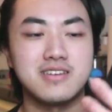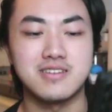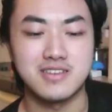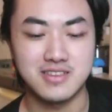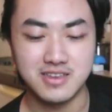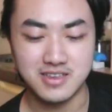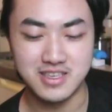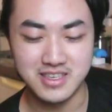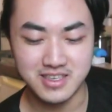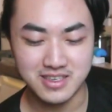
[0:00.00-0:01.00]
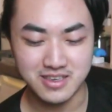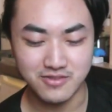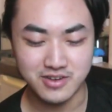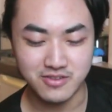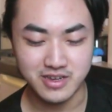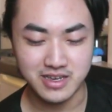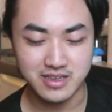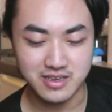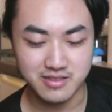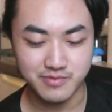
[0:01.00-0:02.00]
this thing is so annoying, I
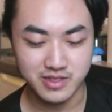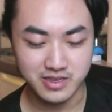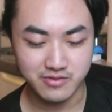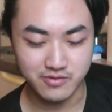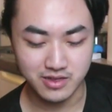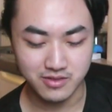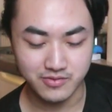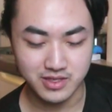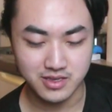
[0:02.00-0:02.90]
can't play well with it.